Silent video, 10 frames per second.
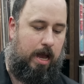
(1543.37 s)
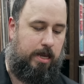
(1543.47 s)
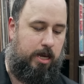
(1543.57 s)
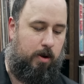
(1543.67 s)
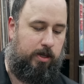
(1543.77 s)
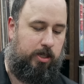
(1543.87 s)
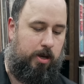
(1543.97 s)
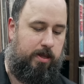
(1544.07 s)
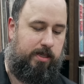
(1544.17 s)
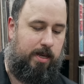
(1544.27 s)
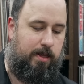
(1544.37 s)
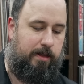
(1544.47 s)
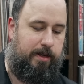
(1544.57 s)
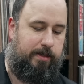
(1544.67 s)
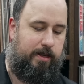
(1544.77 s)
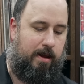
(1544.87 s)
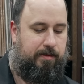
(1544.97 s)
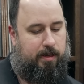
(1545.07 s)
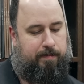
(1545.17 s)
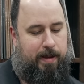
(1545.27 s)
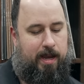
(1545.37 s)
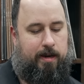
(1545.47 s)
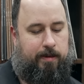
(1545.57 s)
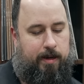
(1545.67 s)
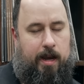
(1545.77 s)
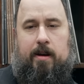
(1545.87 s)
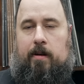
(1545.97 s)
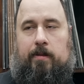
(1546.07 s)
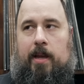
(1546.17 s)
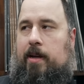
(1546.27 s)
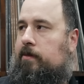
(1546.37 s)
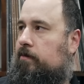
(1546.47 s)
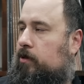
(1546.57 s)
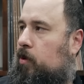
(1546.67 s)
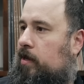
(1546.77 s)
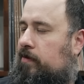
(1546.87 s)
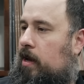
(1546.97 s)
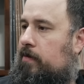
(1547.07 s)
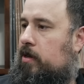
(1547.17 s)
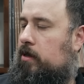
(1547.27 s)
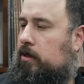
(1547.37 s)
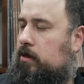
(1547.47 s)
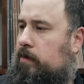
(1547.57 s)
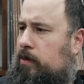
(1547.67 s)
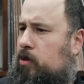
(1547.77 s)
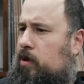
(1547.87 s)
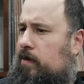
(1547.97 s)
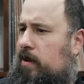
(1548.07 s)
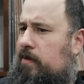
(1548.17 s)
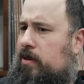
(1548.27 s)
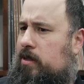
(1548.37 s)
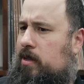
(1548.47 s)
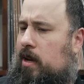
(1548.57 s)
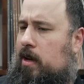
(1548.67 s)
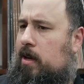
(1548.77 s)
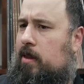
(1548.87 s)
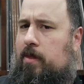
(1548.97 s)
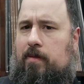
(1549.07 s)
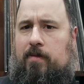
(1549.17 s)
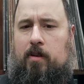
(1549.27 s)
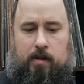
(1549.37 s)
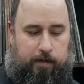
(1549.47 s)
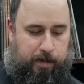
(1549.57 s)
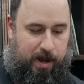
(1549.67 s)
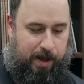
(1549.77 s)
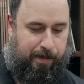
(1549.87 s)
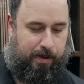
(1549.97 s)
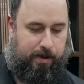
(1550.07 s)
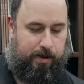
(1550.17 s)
You know, I saw this on the list and I was like, man, I hadn't heard that in twenty-five years. Maybe twenty-five years, yeah. The Verve Pipe.